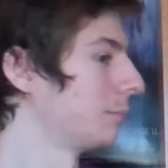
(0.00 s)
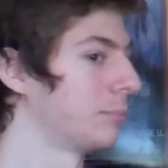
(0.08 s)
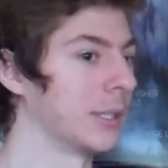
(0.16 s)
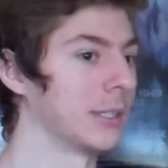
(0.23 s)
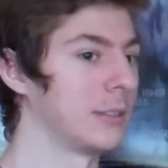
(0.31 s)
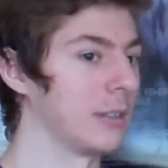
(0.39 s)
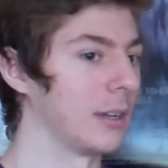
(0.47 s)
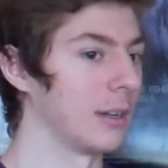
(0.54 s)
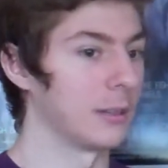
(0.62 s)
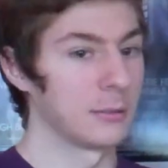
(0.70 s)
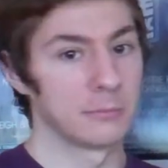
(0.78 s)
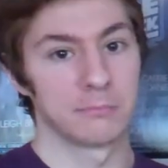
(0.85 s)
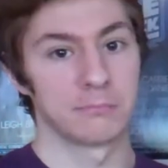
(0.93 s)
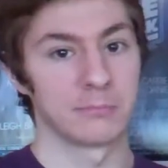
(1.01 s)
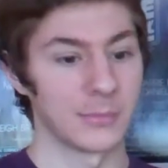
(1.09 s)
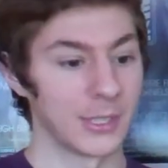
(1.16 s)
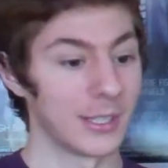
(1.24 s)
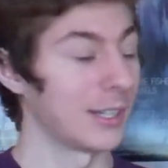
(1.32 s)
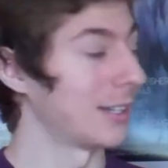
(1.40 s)
But, yeah,
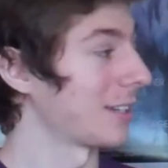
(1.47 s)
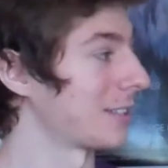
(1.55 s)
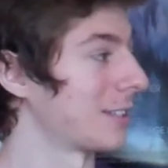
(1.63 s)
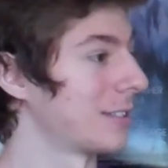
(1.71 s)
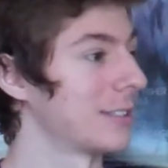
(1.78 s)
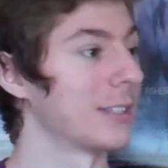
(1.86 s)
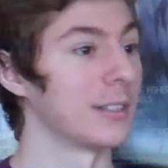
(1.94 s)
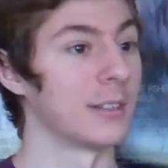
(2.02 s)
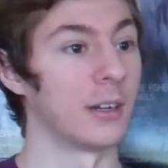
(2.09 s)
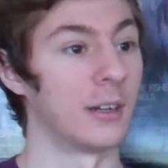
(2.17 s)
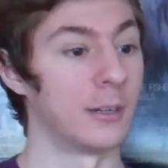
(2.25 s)
I guess that's it.